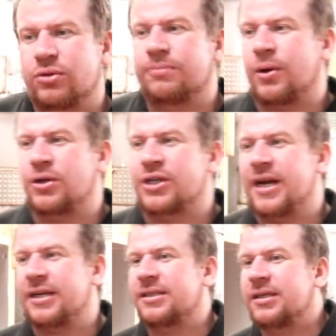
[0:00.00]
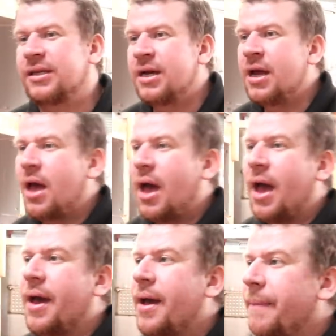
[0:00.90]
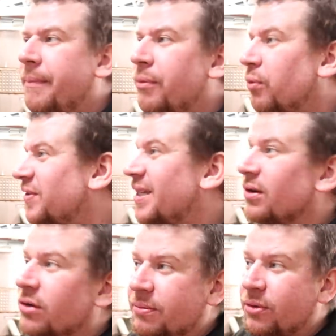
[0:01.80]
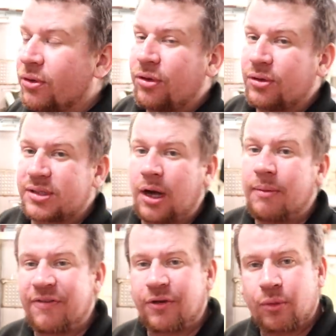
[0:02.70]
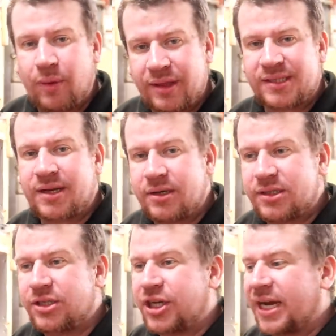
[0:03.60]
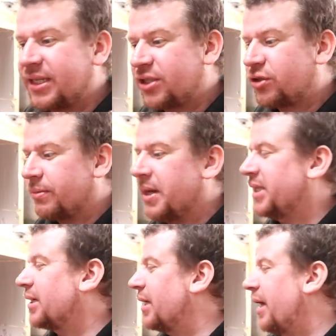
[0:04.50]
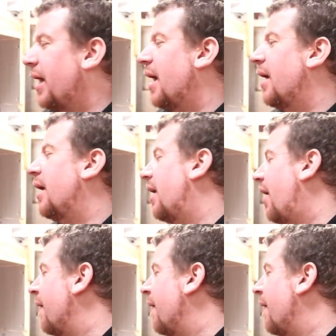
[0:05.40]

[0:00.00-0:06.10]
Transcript: room project. Um, we've still got a month or so before the weather starts to change dramatically uh,